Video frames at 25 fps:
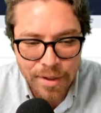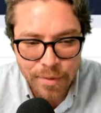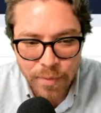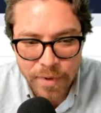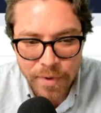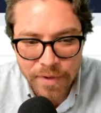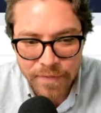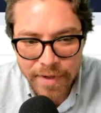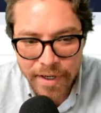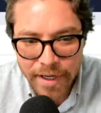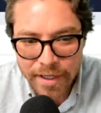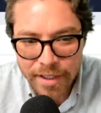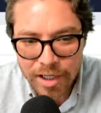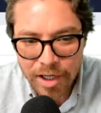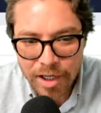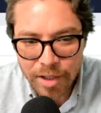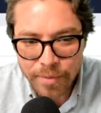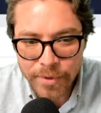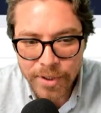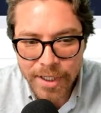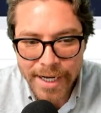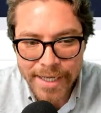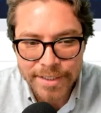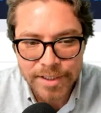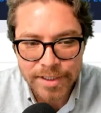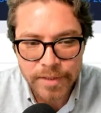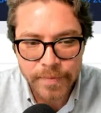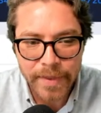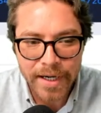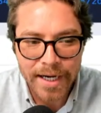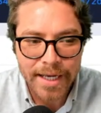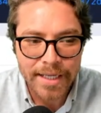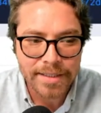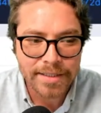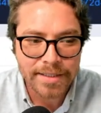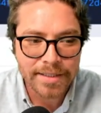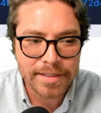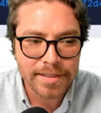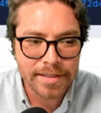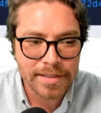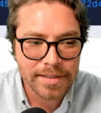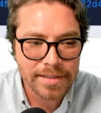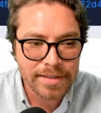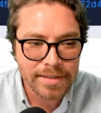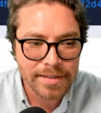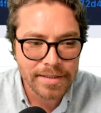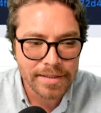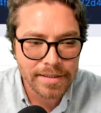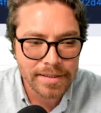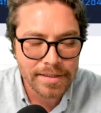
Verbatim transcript: We've got a couple hot spots.